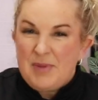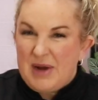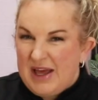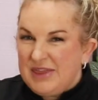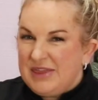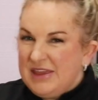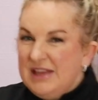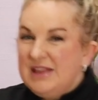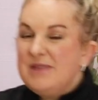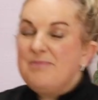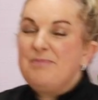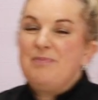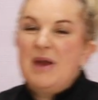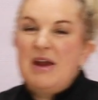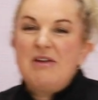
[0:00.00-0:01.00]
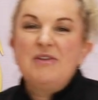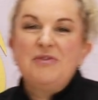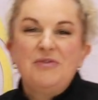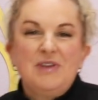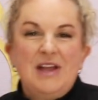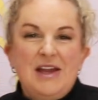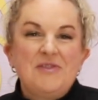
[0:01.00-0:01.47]
But I think the berry
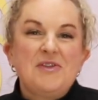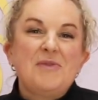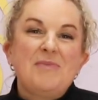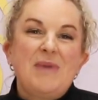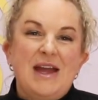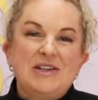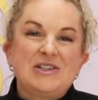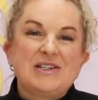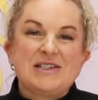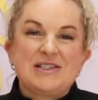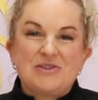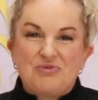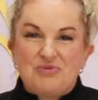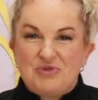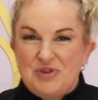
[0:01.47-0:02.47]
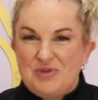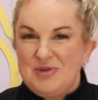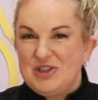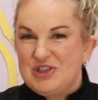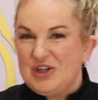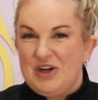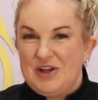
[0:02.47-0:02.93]
flavour matches the ruby
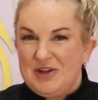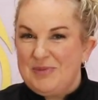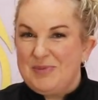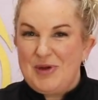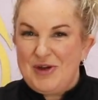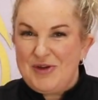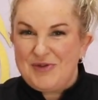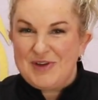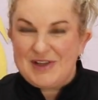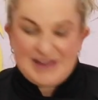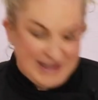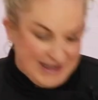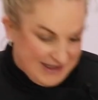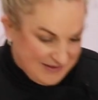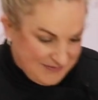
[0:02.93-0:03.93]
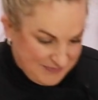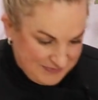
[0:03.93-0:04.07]
chocolate perfectly.